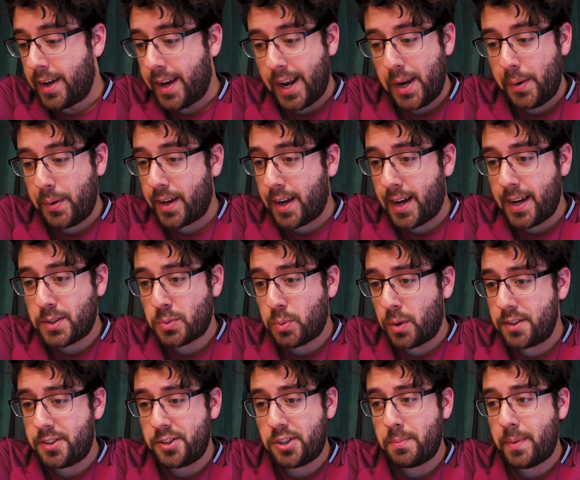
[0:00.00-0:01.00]
Anyway, guys,
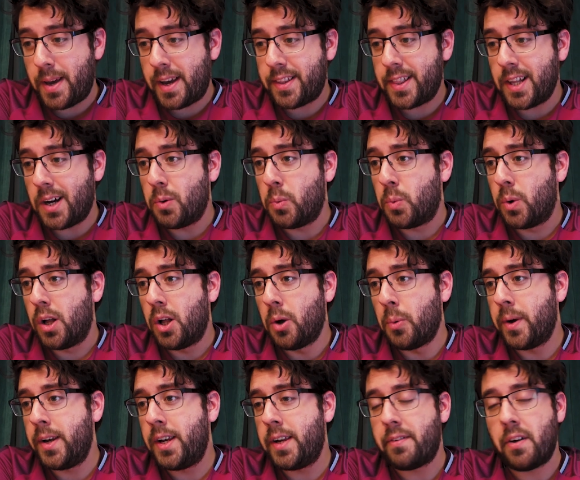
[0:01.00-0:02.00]
what did you make of that
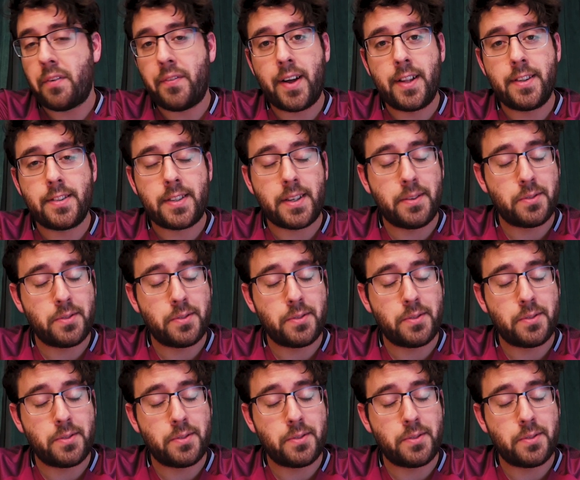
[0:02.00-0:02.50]
whirlwind of events?